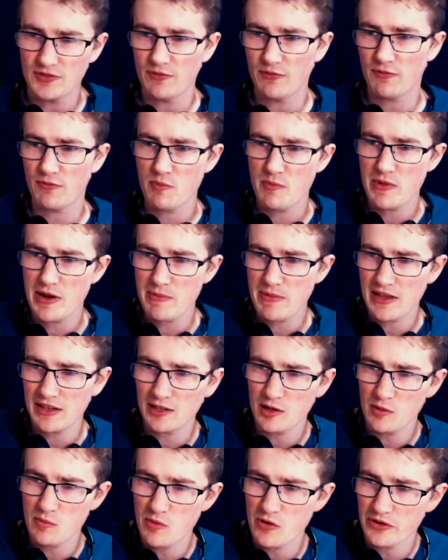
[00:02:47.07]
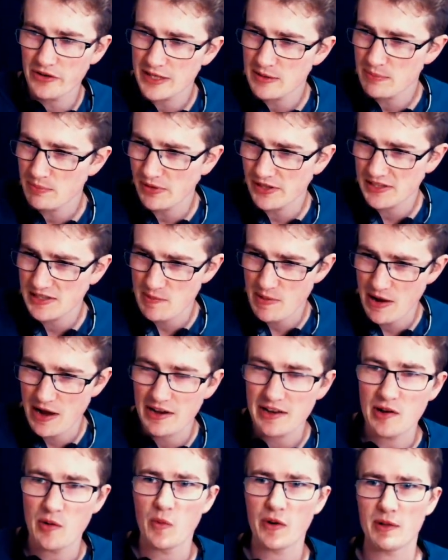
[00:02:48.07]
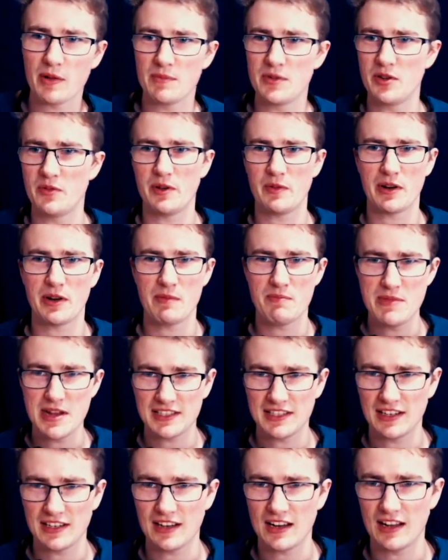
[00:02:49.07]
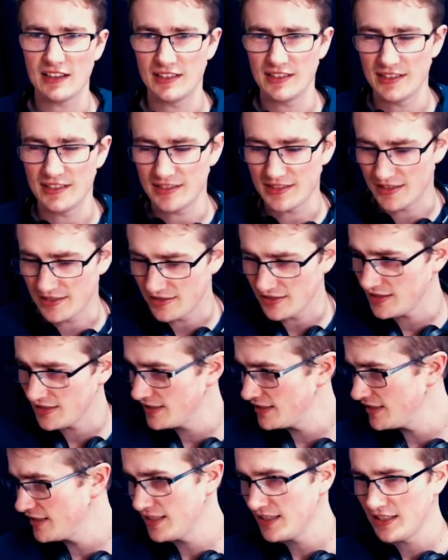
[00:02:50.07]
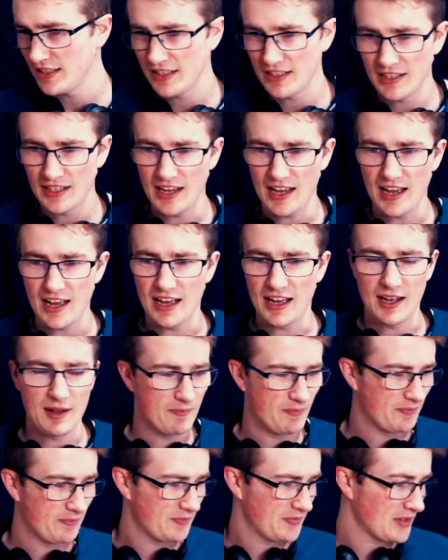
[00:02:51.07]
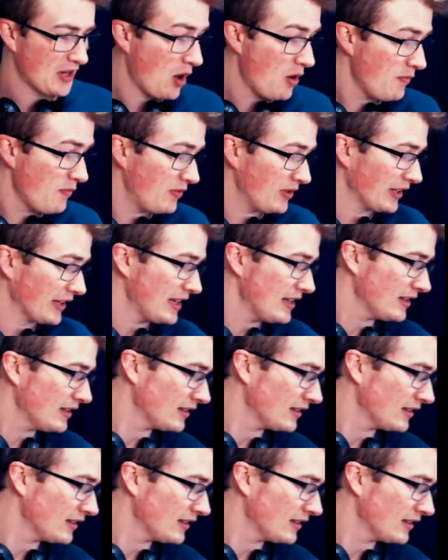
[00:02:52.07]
for me to be a little more explicit about what I'm doing when I'm mixing colors, and hopefully